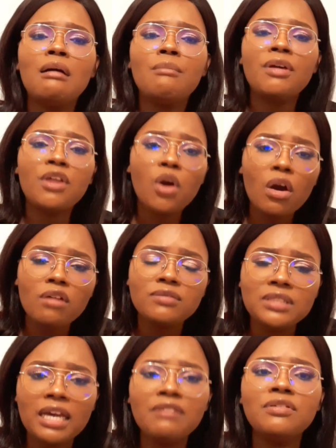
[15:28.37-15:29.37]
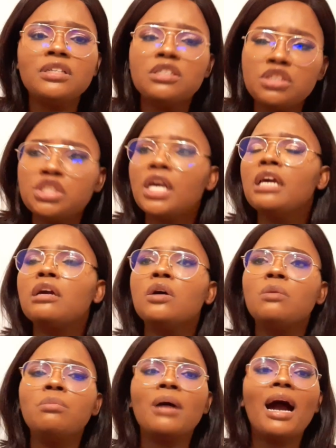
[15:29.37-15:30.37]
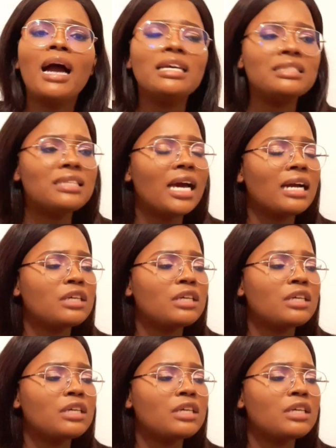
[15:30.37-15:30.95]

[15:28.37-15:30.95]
may the God of David, Jacob, Isaac,